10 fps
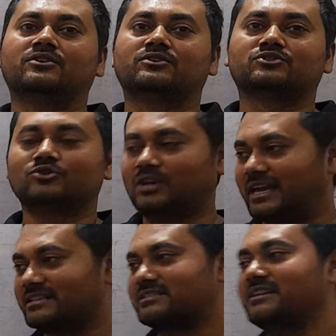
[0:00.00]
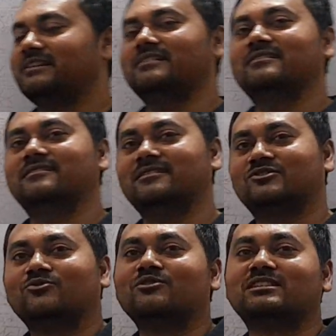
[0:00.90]
So you can say
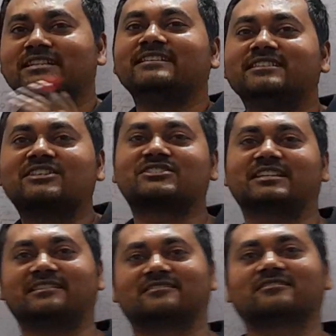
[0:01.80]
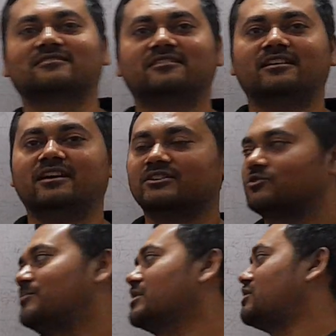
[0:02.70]
unity is strength. So
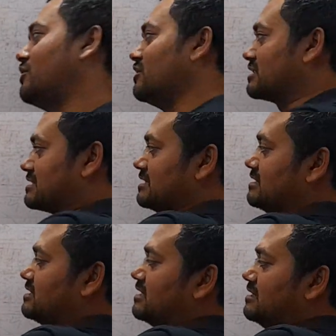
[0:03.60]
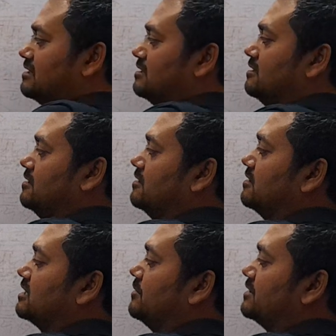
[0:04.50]
because the
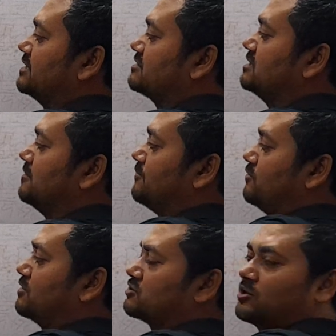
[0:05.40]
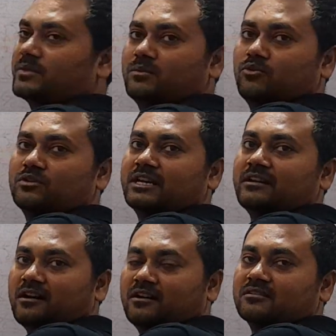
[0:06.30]
gravitational force of the moon and
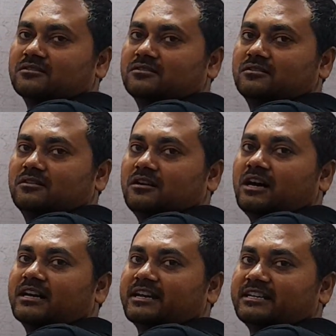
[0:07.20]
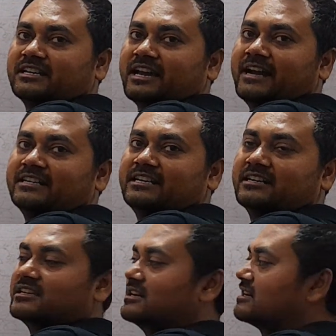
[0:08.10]
earth are getting added
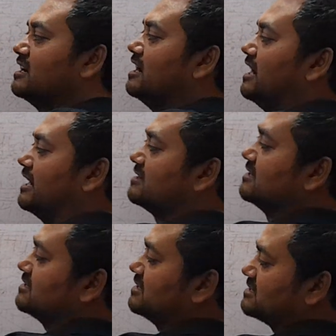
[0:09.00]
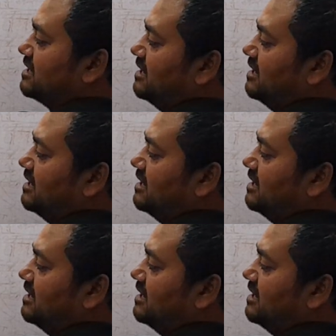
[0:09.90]
here, and this is the